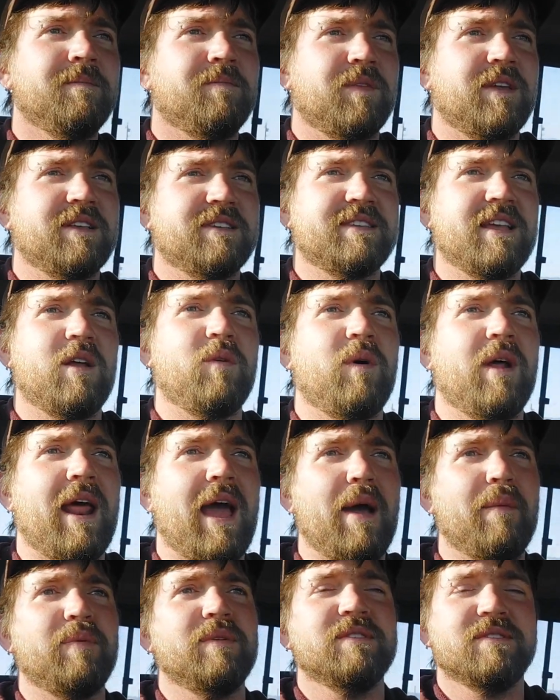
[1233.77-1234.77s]
Instead, what
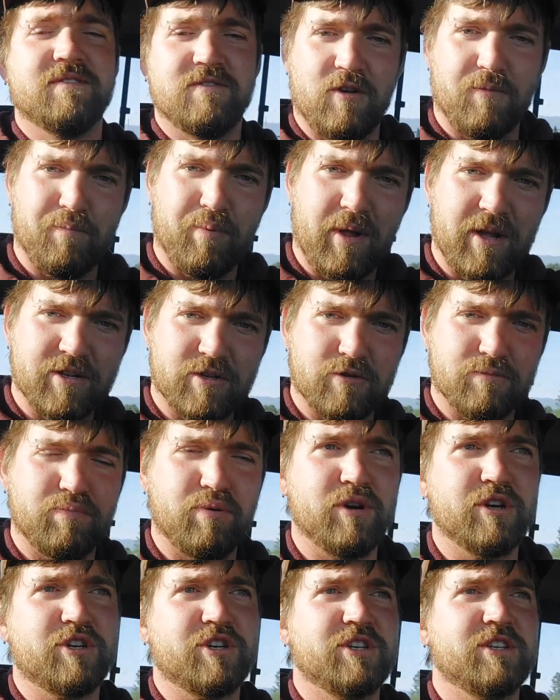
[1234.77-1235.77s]
happens? Your plunger
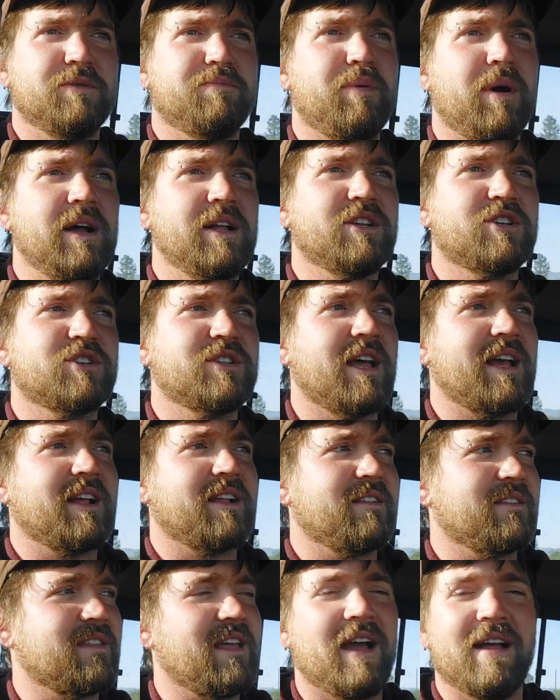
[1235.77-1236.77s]
pushes a bunch,
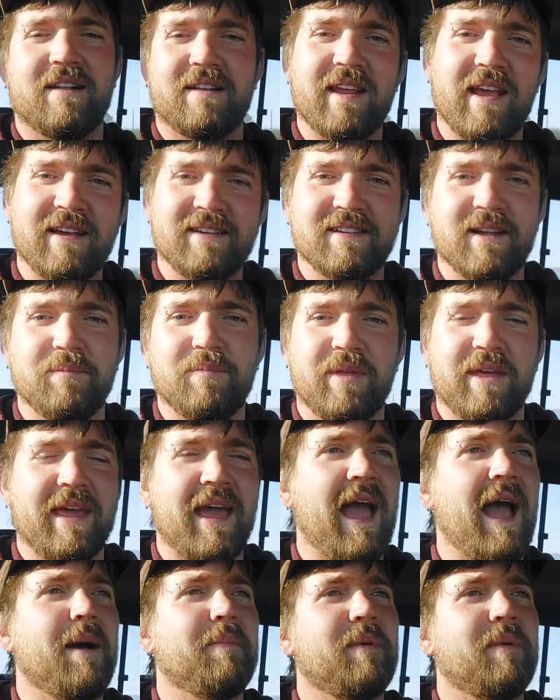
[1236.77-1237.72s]
that takes up the gap,